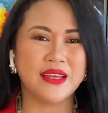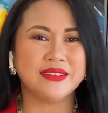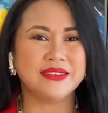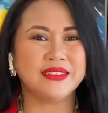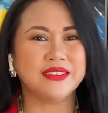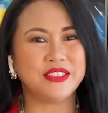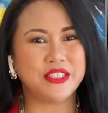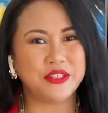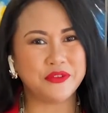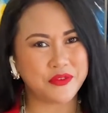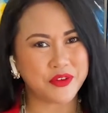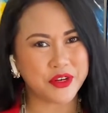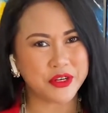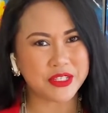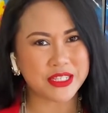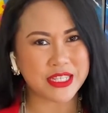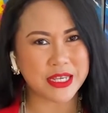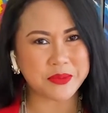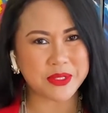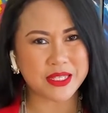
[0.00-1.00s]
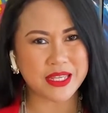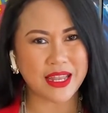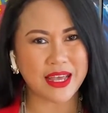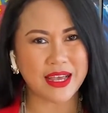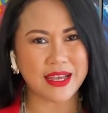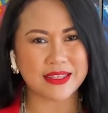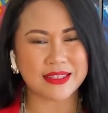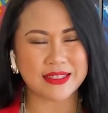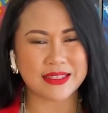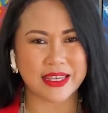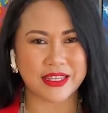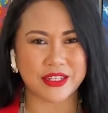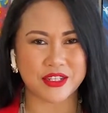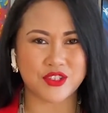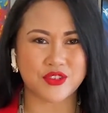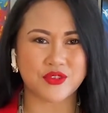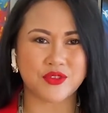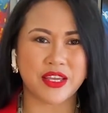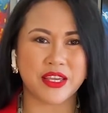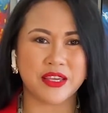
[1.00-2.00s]
the different subclass and
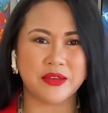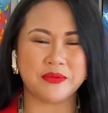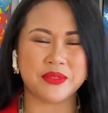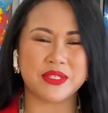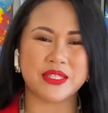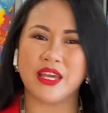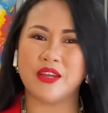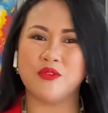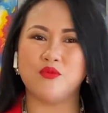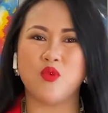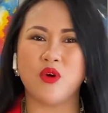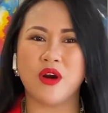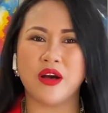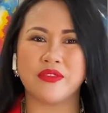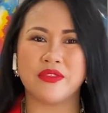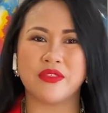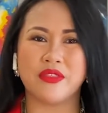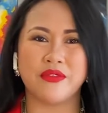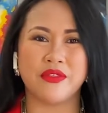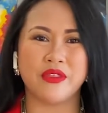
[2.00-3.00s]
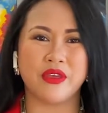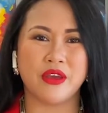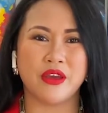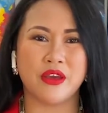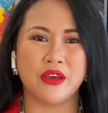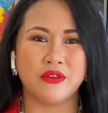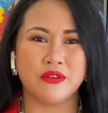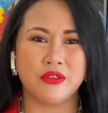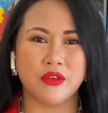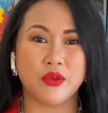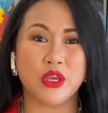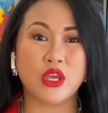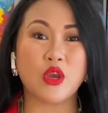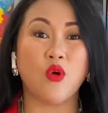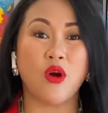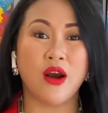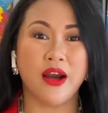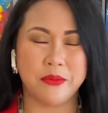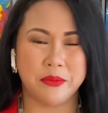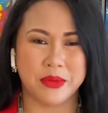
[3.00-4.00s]
streams and what the
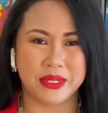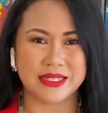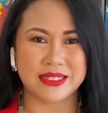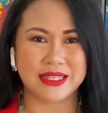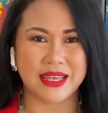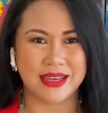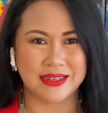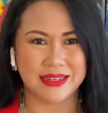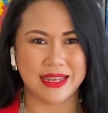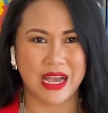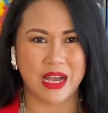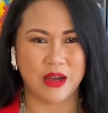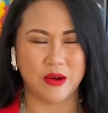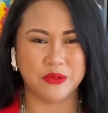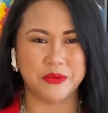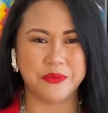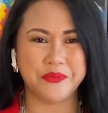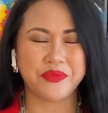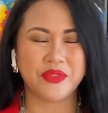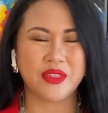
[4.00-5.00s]
requirements are now.